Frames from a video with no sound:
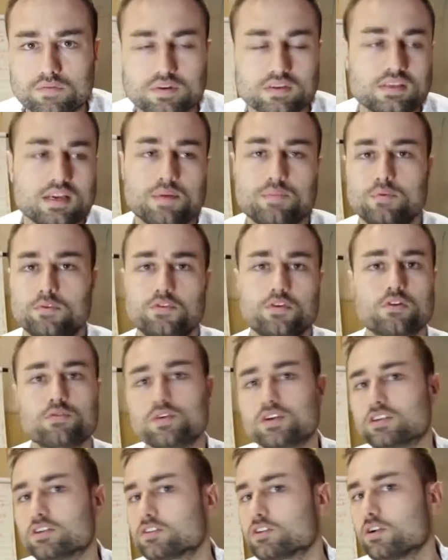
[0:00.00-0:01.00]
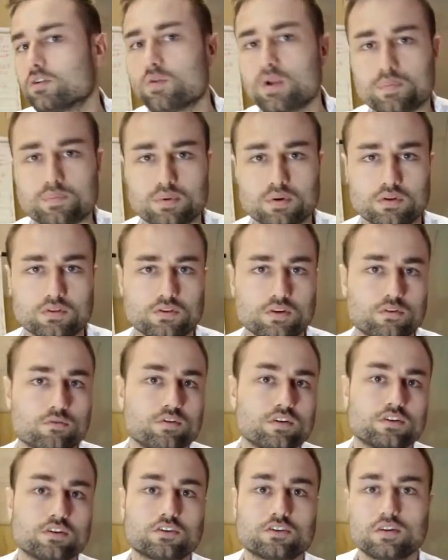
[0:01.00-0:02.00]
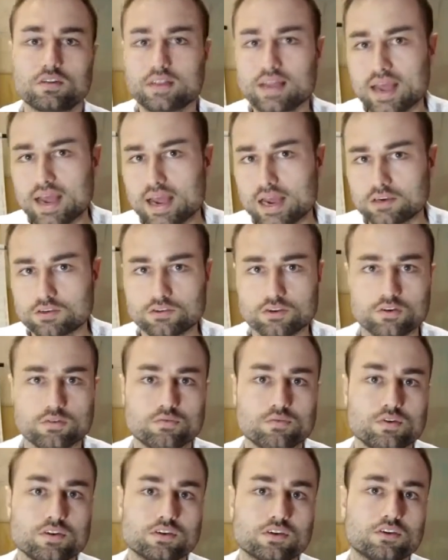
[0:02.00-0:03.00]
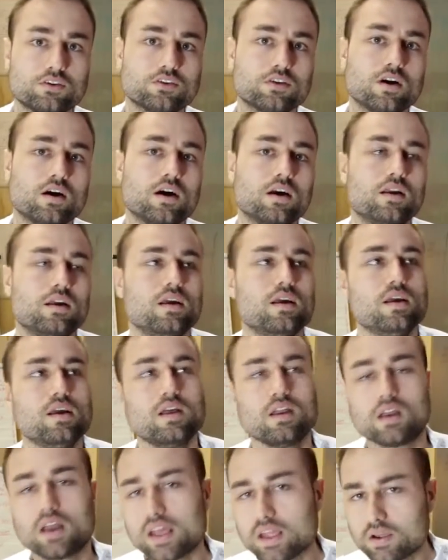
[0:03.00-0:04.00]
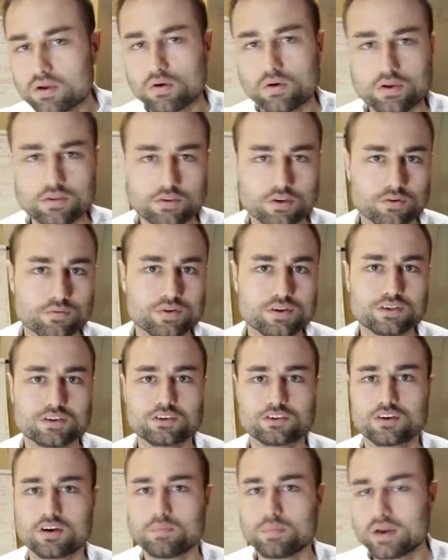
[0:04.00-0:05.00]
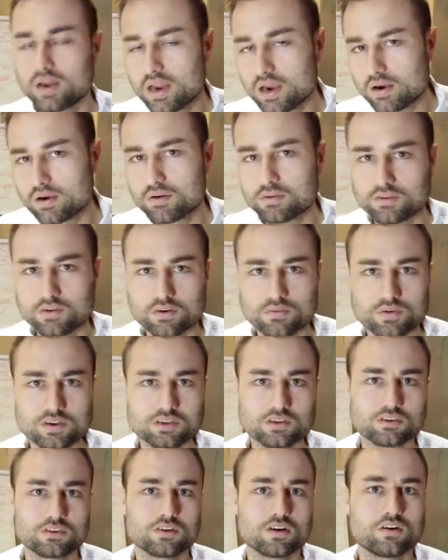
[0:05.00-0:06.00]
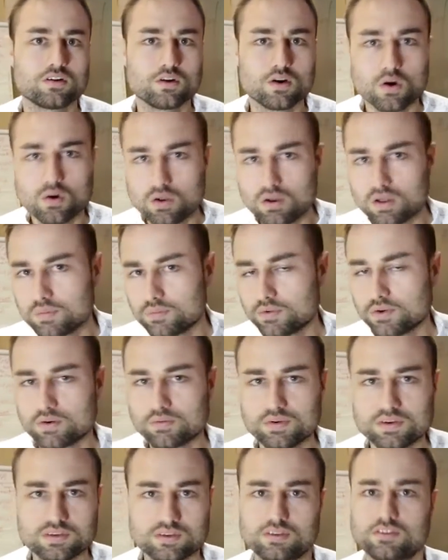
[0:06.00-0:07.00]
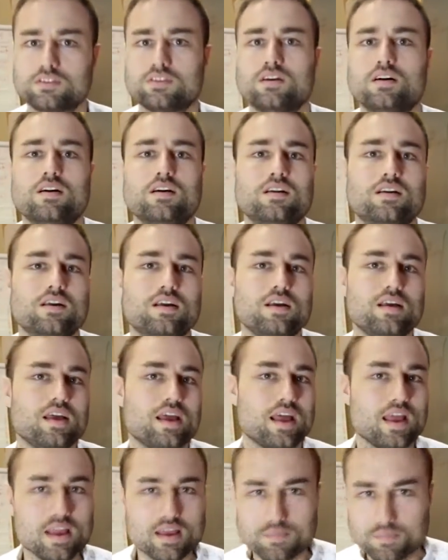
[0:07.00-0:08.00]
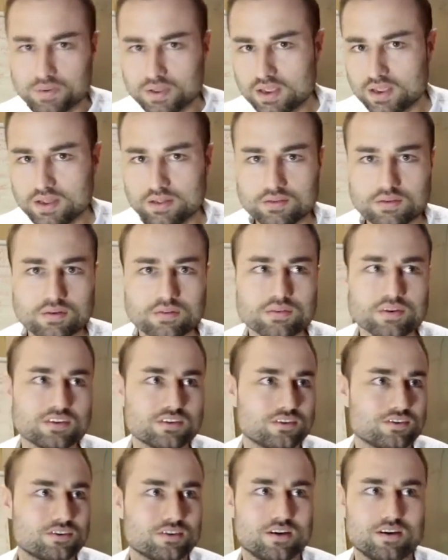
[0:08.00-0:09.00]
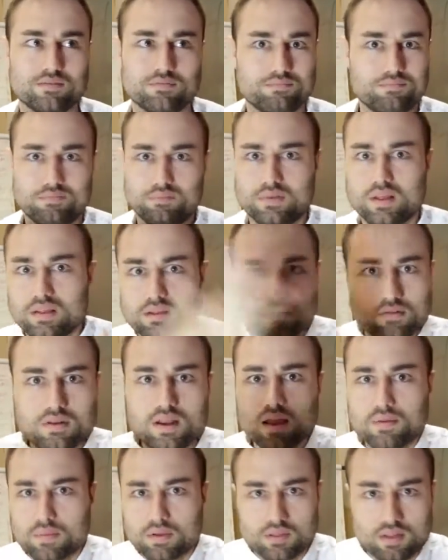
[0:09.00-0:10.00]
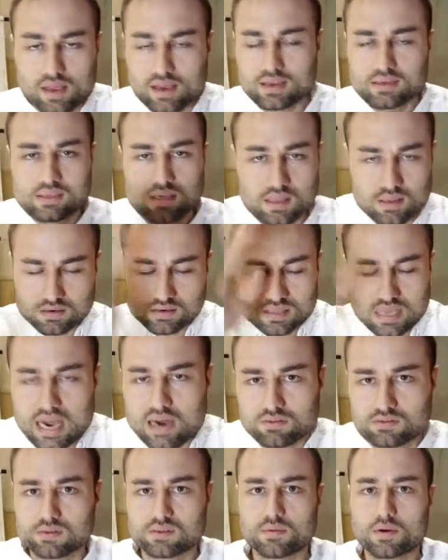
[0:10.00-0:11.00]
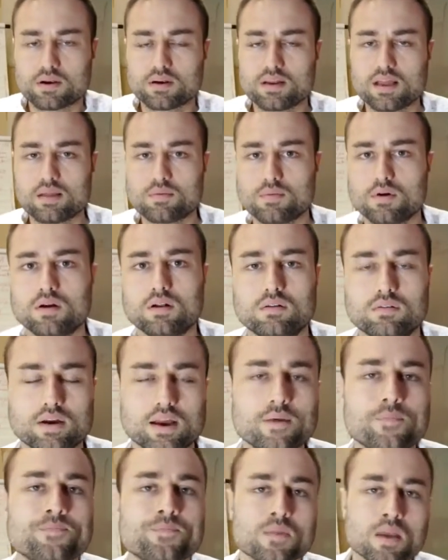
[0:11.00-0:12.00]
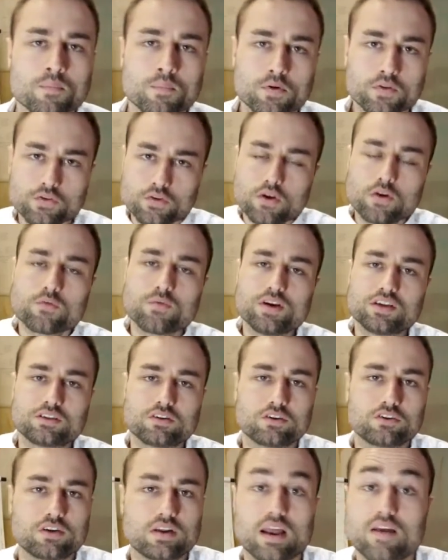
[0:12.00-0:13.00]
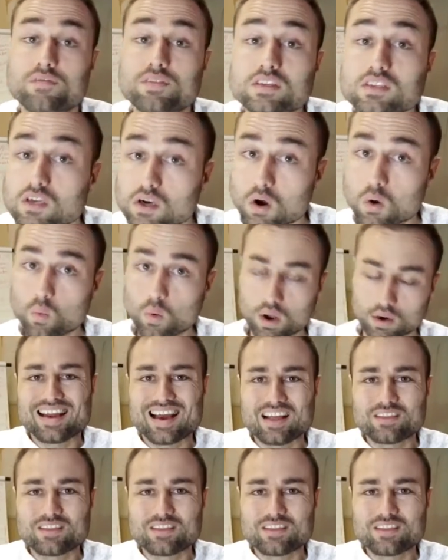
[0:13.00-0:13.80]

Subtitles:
For example, do your research on Ripple, do your research on Dash, do your research on Litecoin, do your research on Monero, do your research on Golem, do your research on AMP, do your research on, you name it. Like I said, there's thousands, I'm not gonna name them all, right? But do your research on every single one.